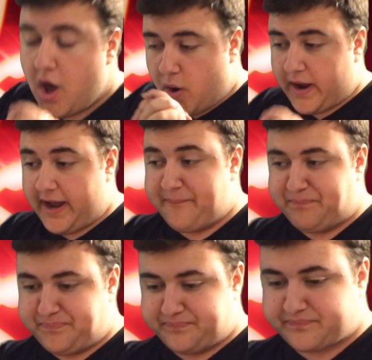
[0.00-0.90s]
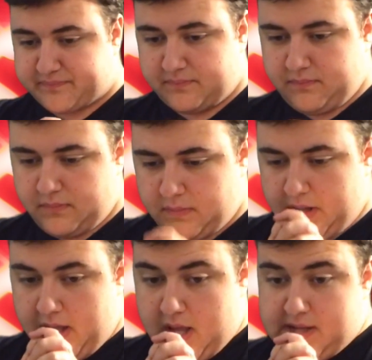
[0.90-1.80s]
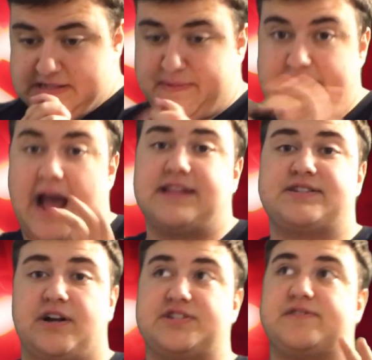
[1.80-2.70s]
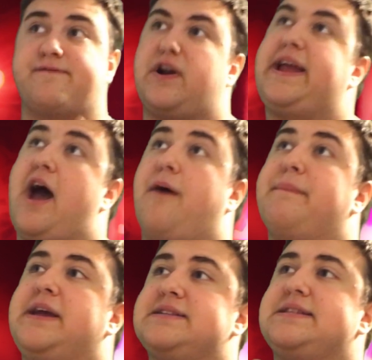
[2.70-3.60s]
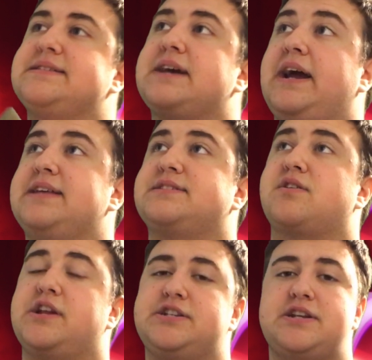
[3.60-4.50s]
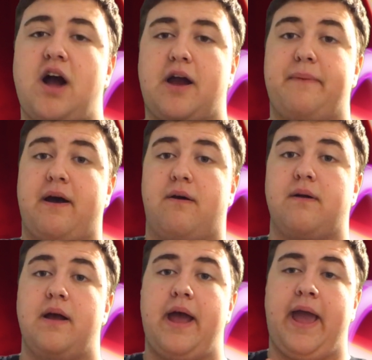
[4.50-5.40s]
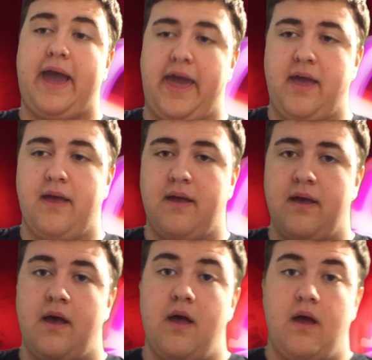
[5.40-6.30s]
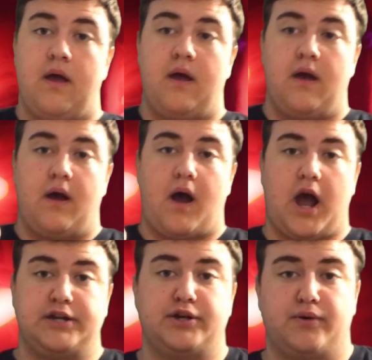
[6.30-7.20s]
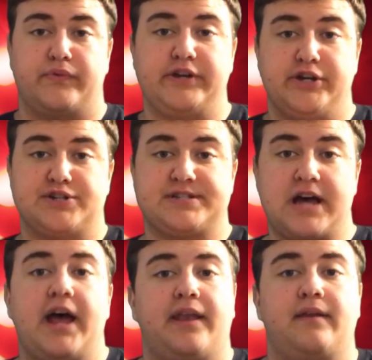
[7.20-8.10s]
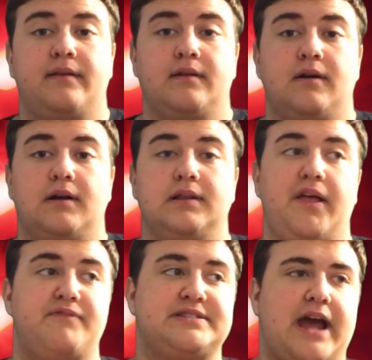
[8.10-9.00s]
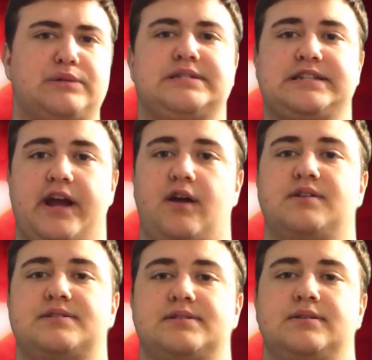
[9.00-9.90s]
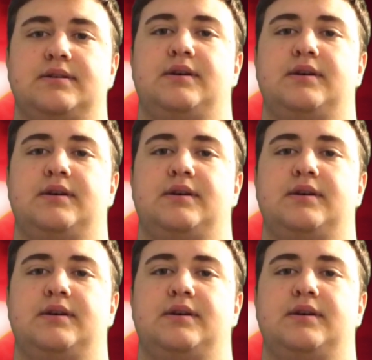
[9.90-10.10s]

Okay, so my dad starts to freak out because this guy is starting to talk about, hey, I know that your son lives downstairs,